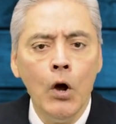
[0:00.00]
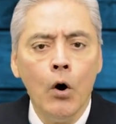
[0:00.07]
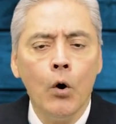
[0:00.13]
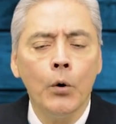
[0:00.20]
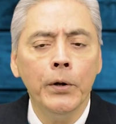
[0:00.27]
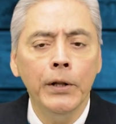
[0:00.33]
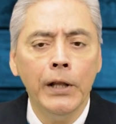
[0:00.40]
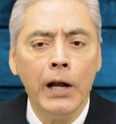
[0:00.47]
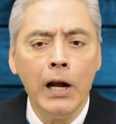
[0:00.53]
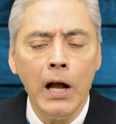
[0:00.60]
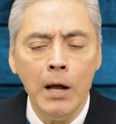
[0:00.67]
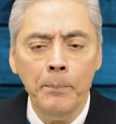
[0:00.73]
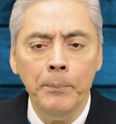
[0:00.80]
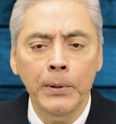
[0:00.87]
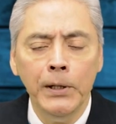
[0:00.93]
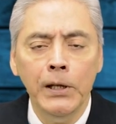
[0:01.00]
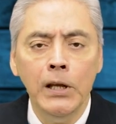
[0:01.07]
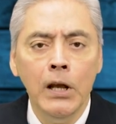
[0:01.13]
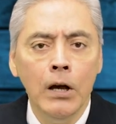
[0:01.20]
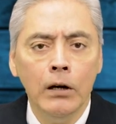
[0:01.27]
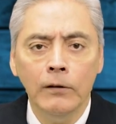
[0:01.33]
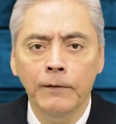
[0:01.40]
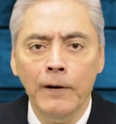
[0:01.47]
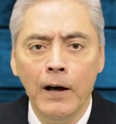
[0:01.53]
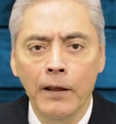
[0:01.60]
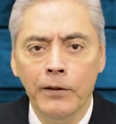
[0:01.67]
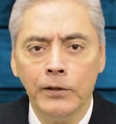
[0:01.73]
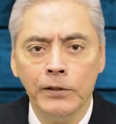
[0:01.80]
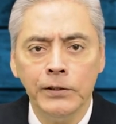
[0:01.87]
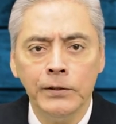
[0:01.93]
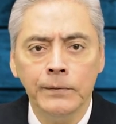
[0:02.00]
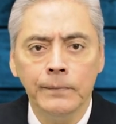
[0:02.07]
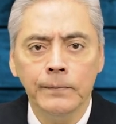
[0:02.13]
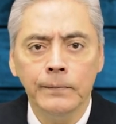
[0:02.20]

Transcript: or in the company of others.